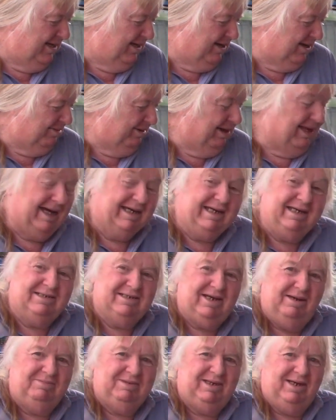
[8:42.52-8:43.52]
you got to be lucky
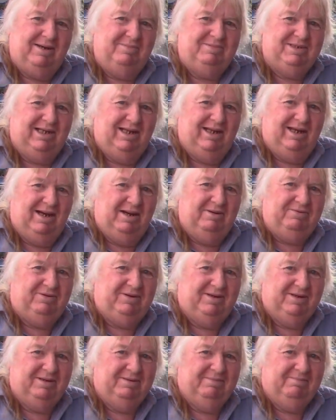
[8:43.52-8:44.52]
sometimes in life,